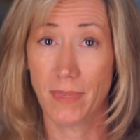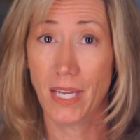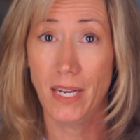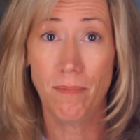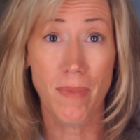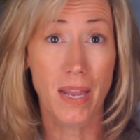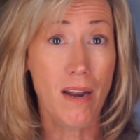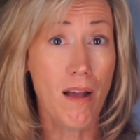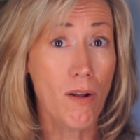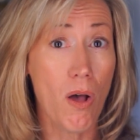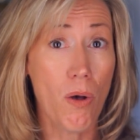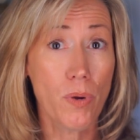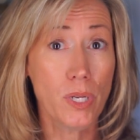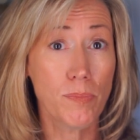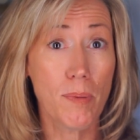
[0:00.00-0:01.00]
And it may not
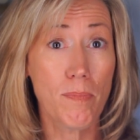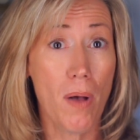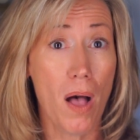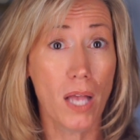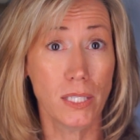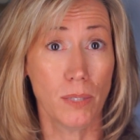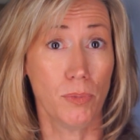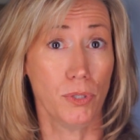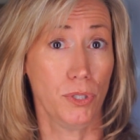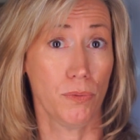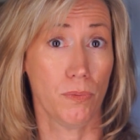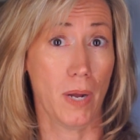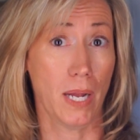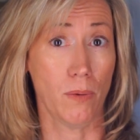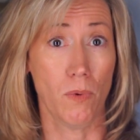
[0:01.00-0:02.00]
always be possible
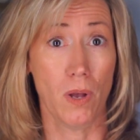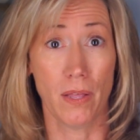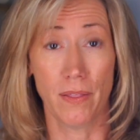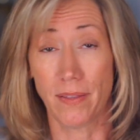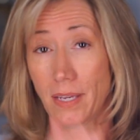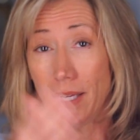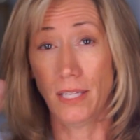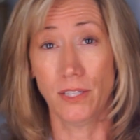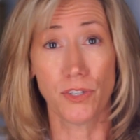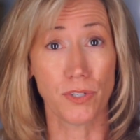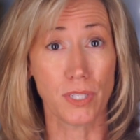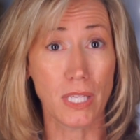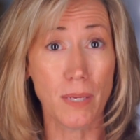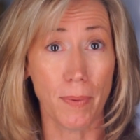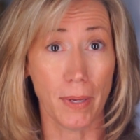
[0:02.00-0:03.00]
to write while the kids are
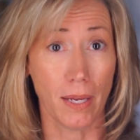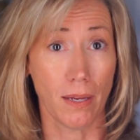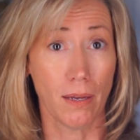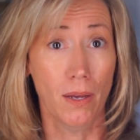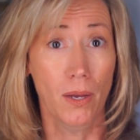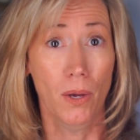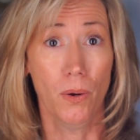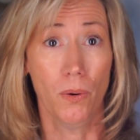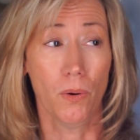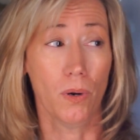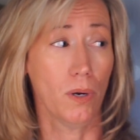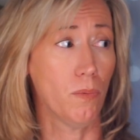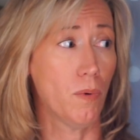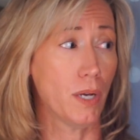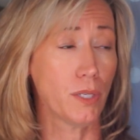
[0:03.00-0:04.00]
sleeping
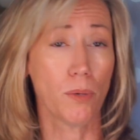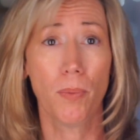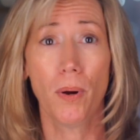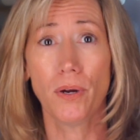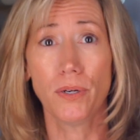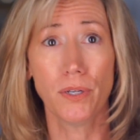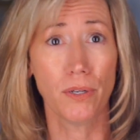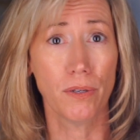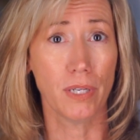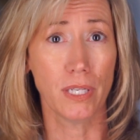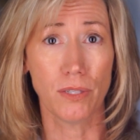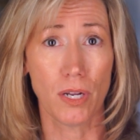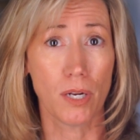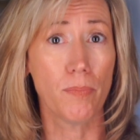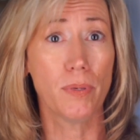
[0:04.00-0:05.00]
or while your partner
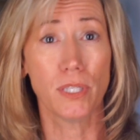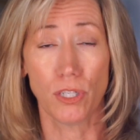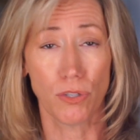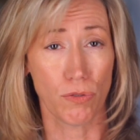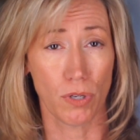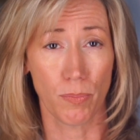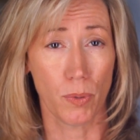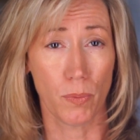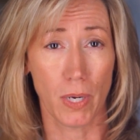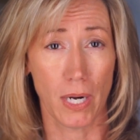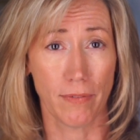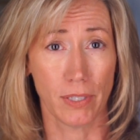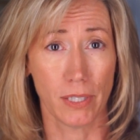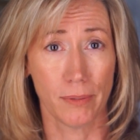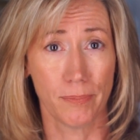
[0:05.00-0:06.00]
is on a business trip or
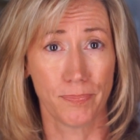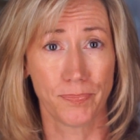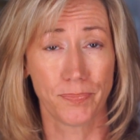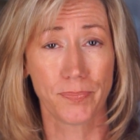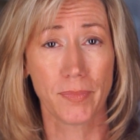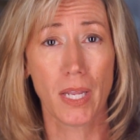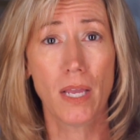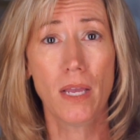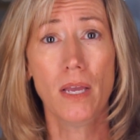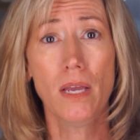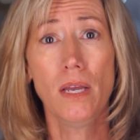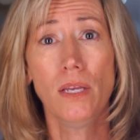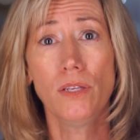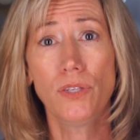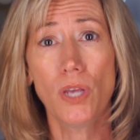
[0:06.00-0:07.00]
whatever.
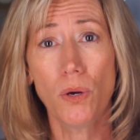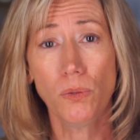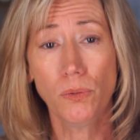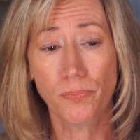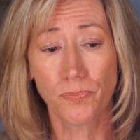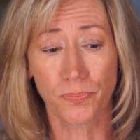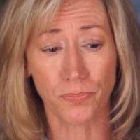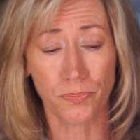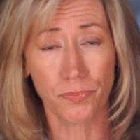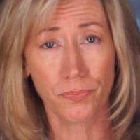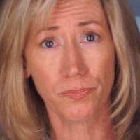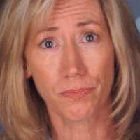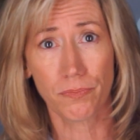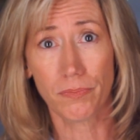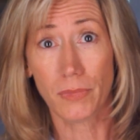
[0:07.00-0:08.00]
So
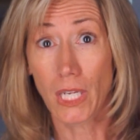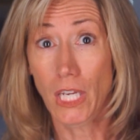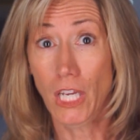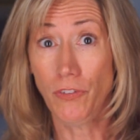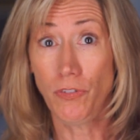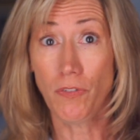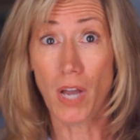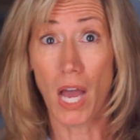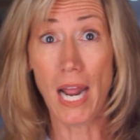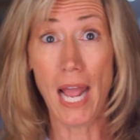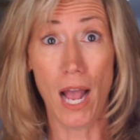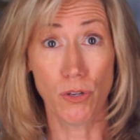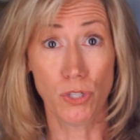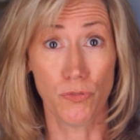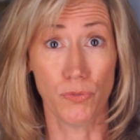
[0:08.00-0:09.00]
if you've got a
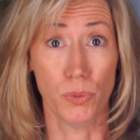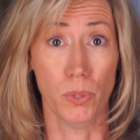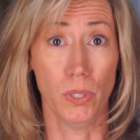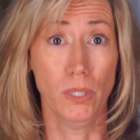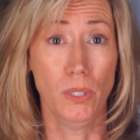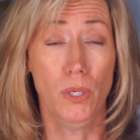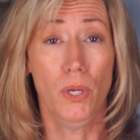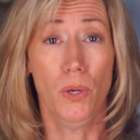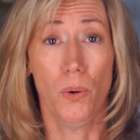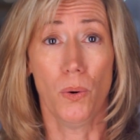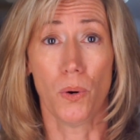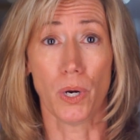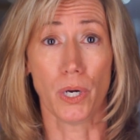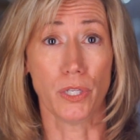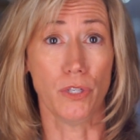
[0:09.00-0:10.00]
house full
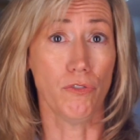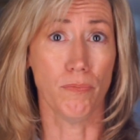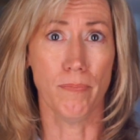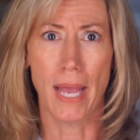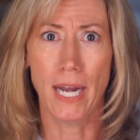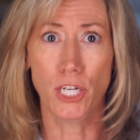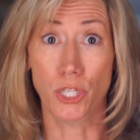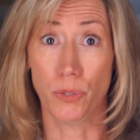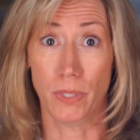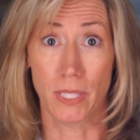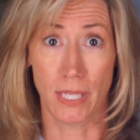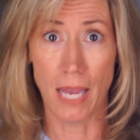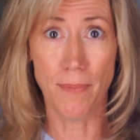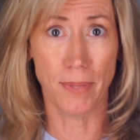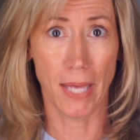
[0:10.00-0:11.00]
or you've managed to
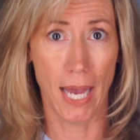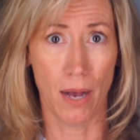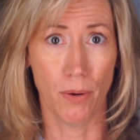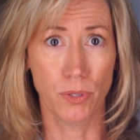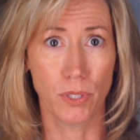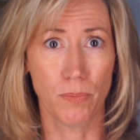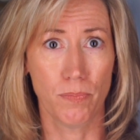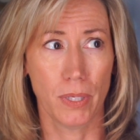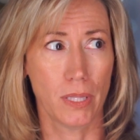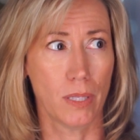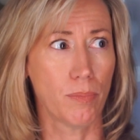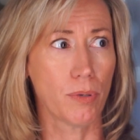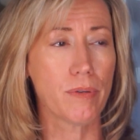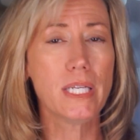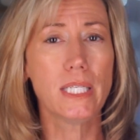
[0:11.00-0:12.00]
escape the house, but
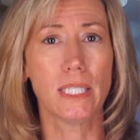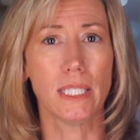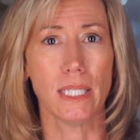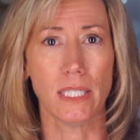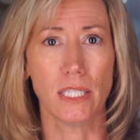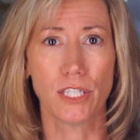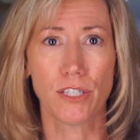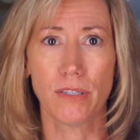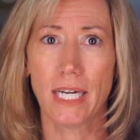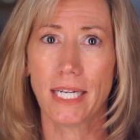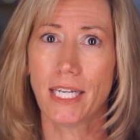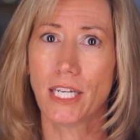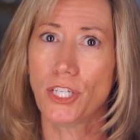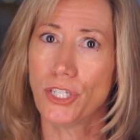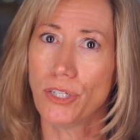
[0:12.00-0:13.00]
the barista is
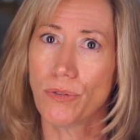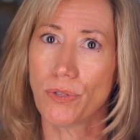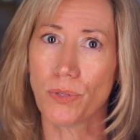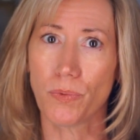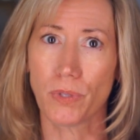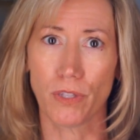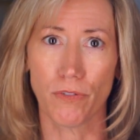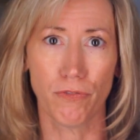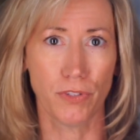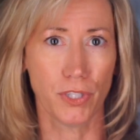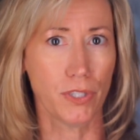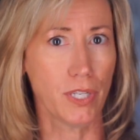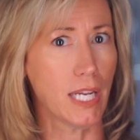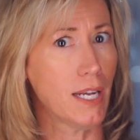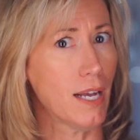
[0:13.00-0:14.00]
cracking jokes with the
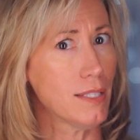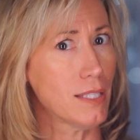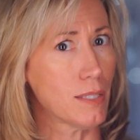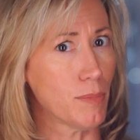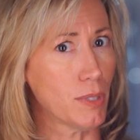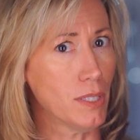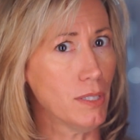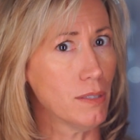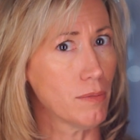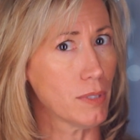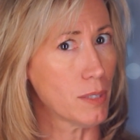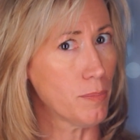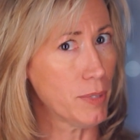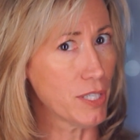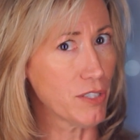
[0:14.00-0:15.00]
flirty customer
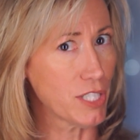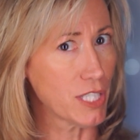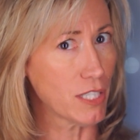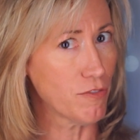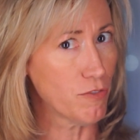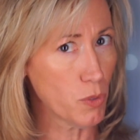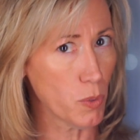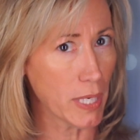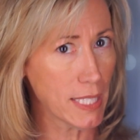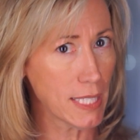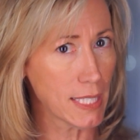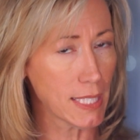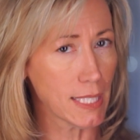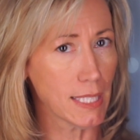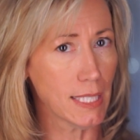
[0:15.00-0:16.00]
with the piercing
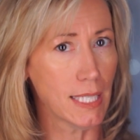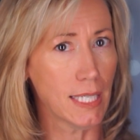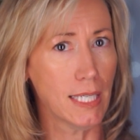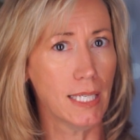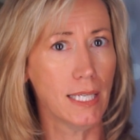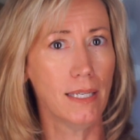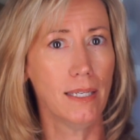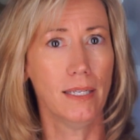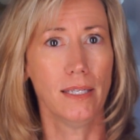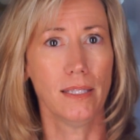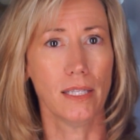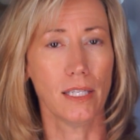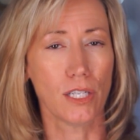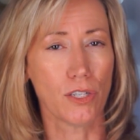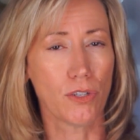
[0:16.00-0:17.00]
voice,
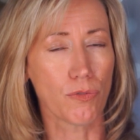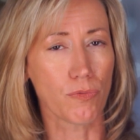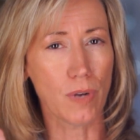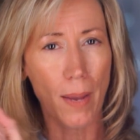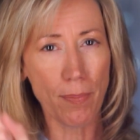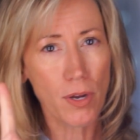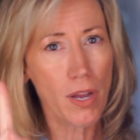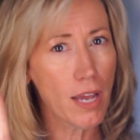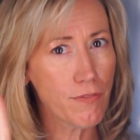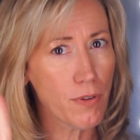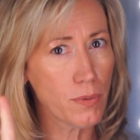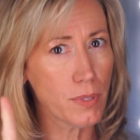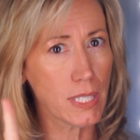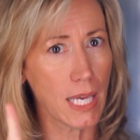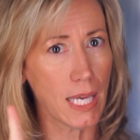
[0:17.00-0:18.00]
then grab your
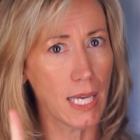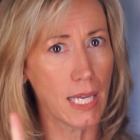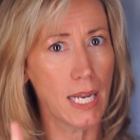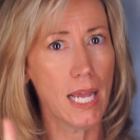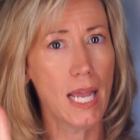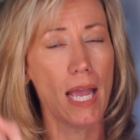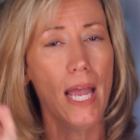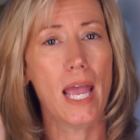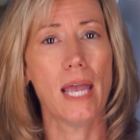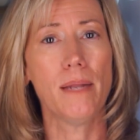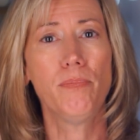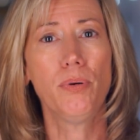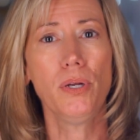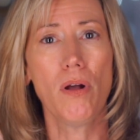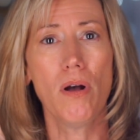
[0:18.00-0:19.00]
headphones, kid,
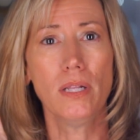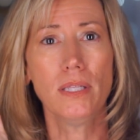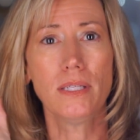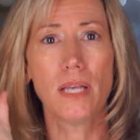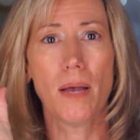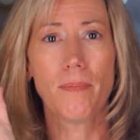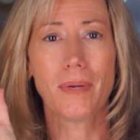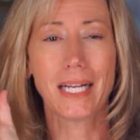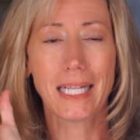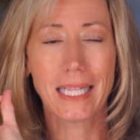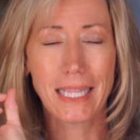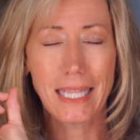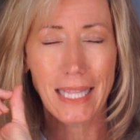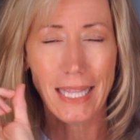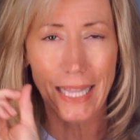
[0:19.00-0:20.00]
and put on some
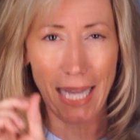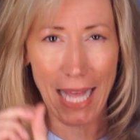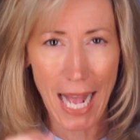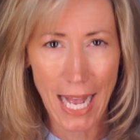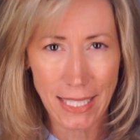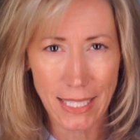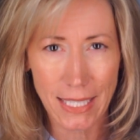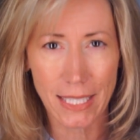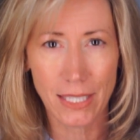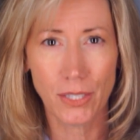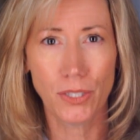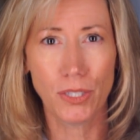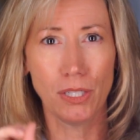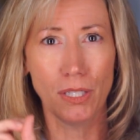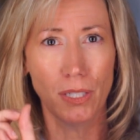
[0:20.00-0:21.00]

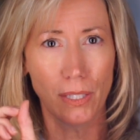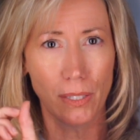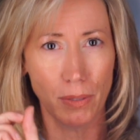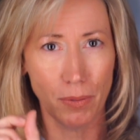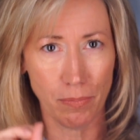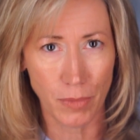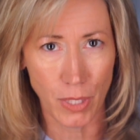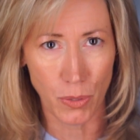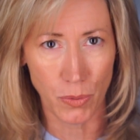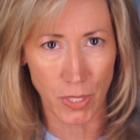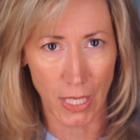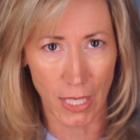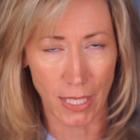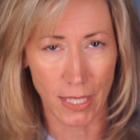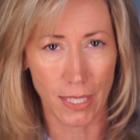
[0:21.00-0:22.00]
classical
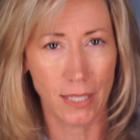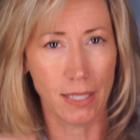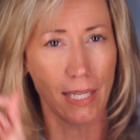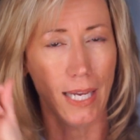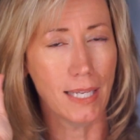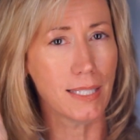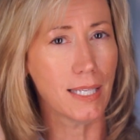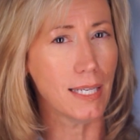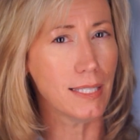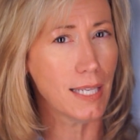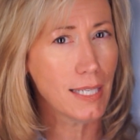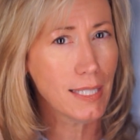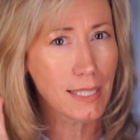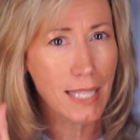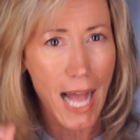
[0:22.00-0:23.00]
music. Yes, I
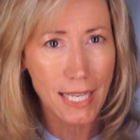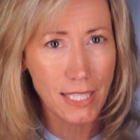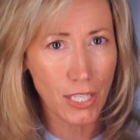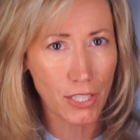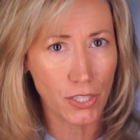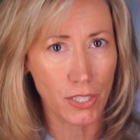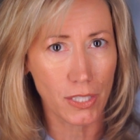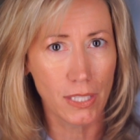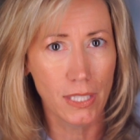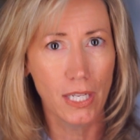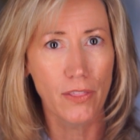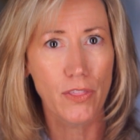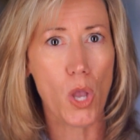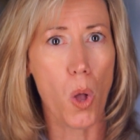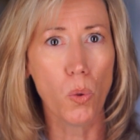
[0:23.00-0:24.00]
said classical,
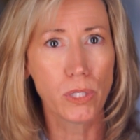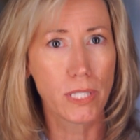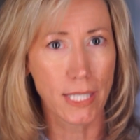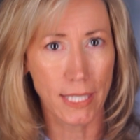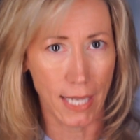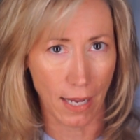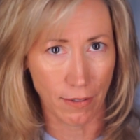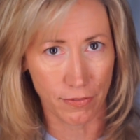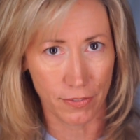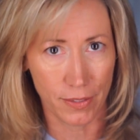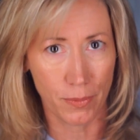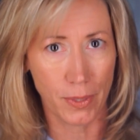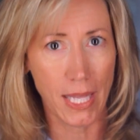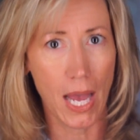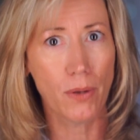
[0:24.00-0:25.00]
the old stuff
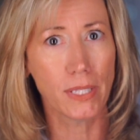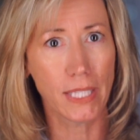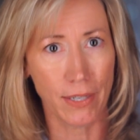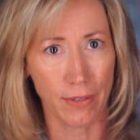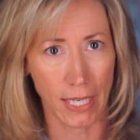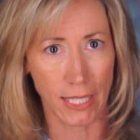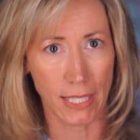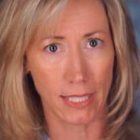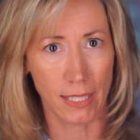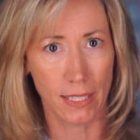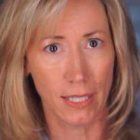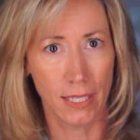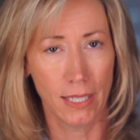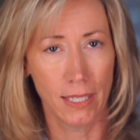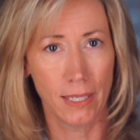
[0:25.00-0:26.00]
without lyrics.
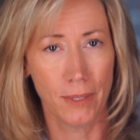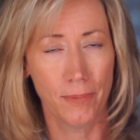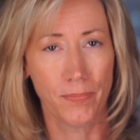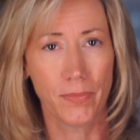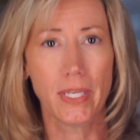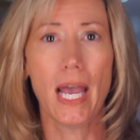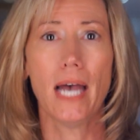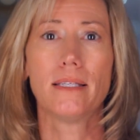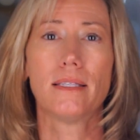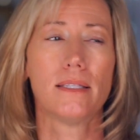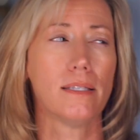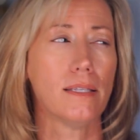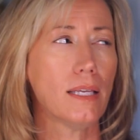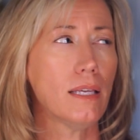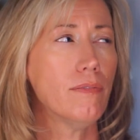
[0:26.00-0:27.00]

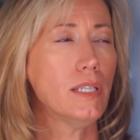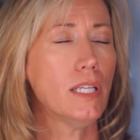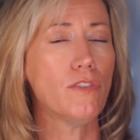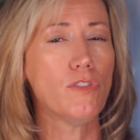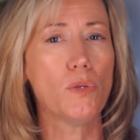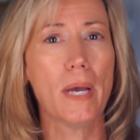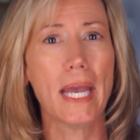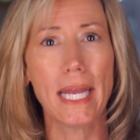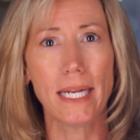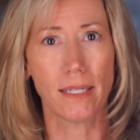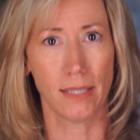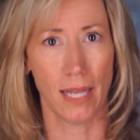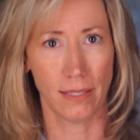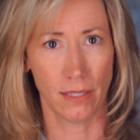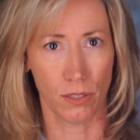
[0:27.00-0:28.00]
Yes, even if you hate
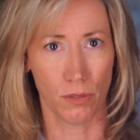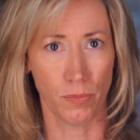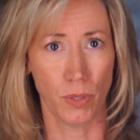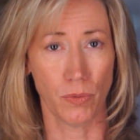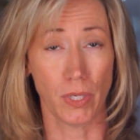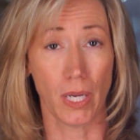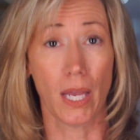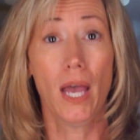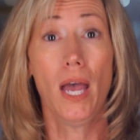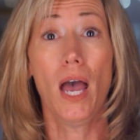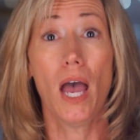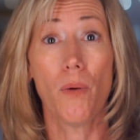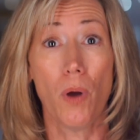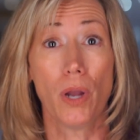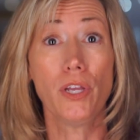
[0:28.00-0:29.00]
classical music,
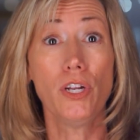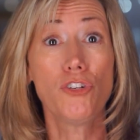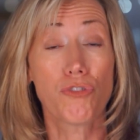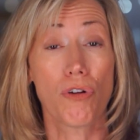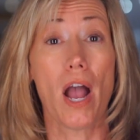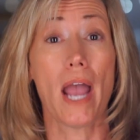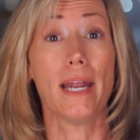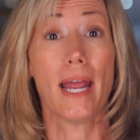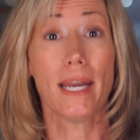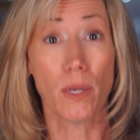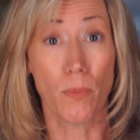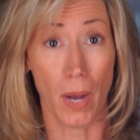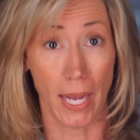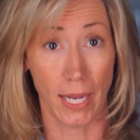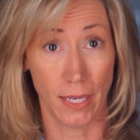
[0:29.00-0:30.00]
I want you to try it
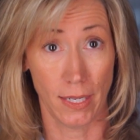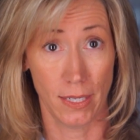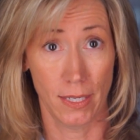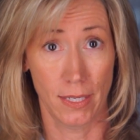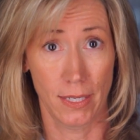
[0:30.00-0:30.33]
anyway.